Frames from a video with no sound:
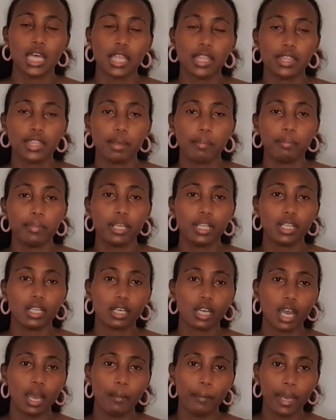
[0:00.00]
the milk
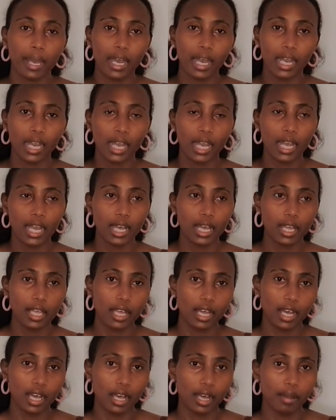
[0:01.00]
among
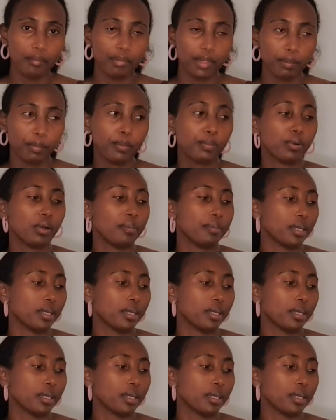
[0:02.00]
the people I'm